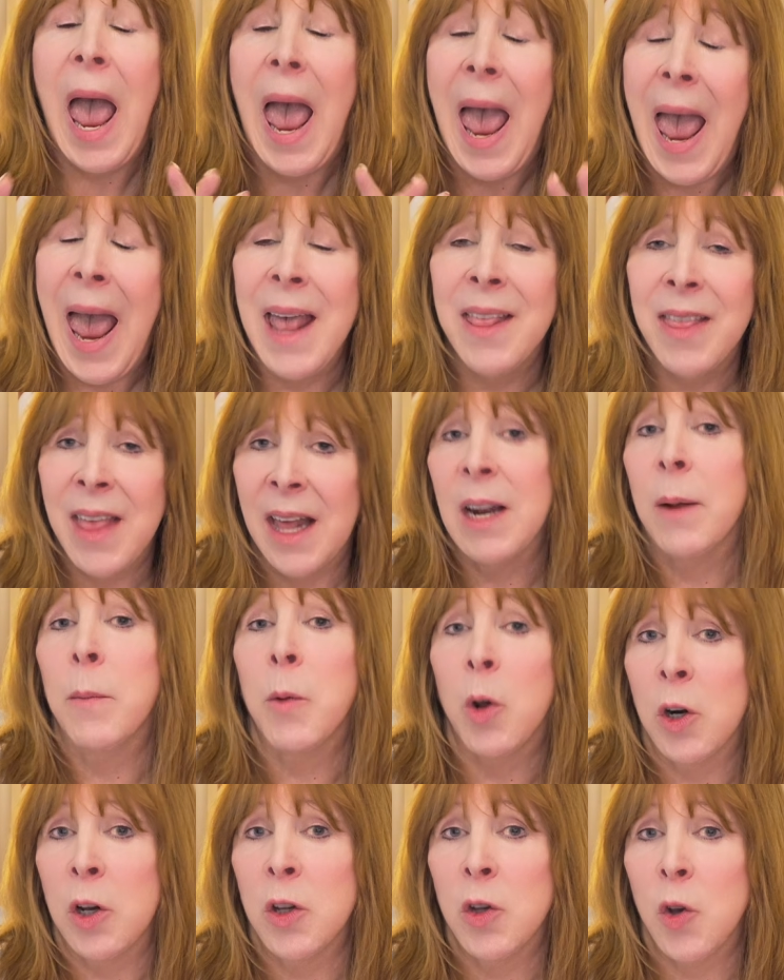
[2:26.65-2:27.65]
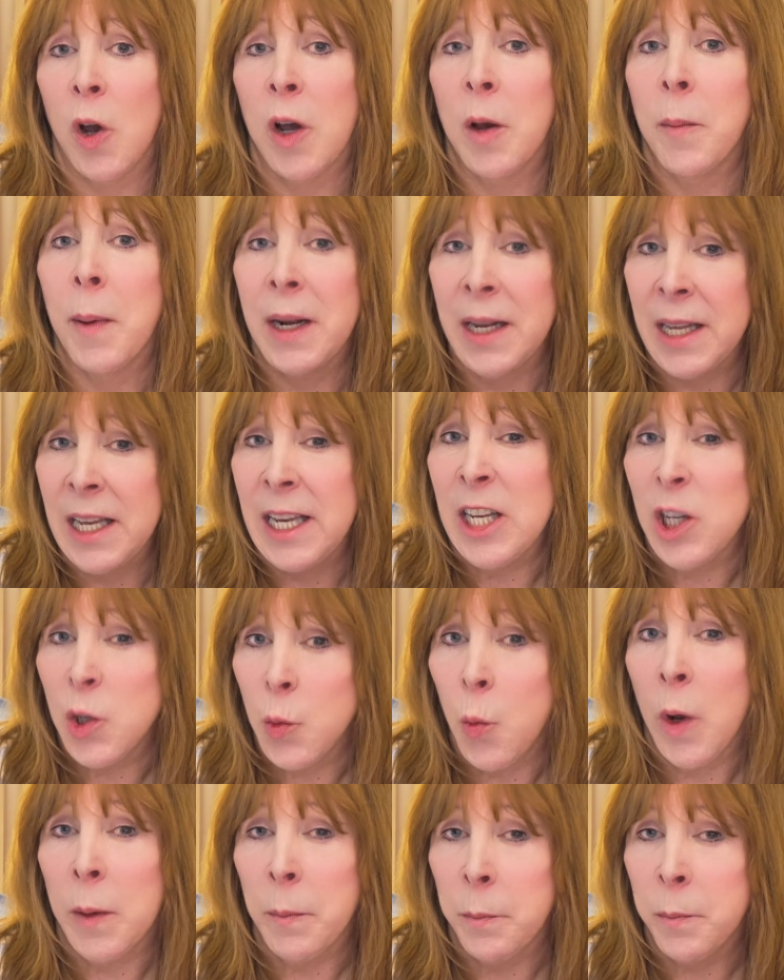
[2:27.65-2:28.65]
and then I'm going to talk about
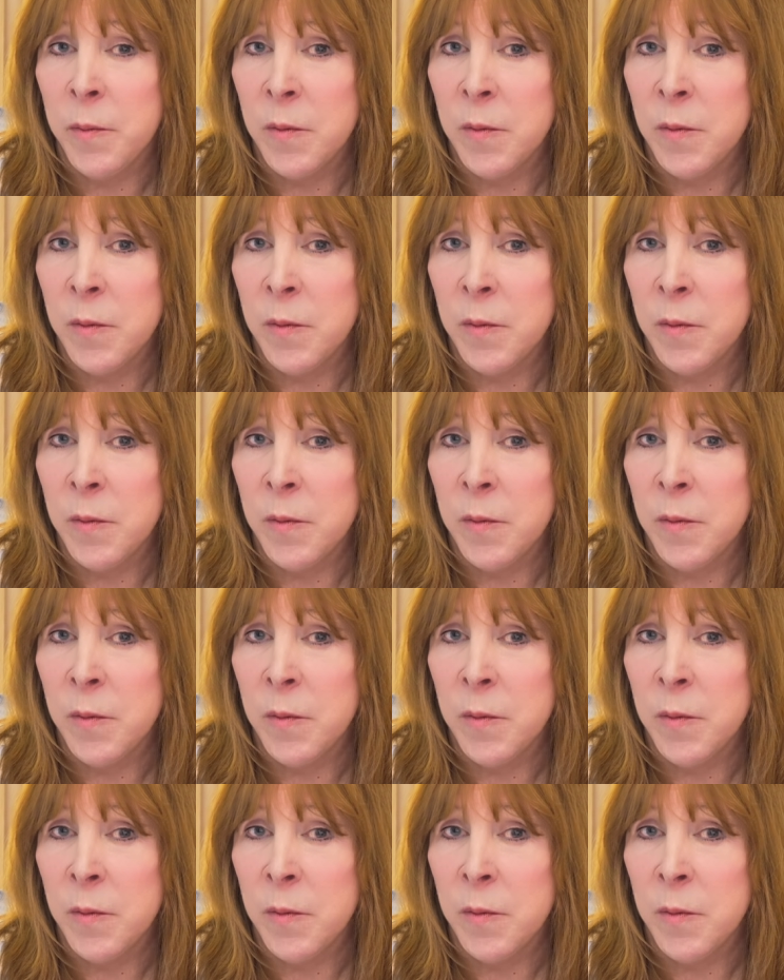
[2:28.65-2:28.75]
each one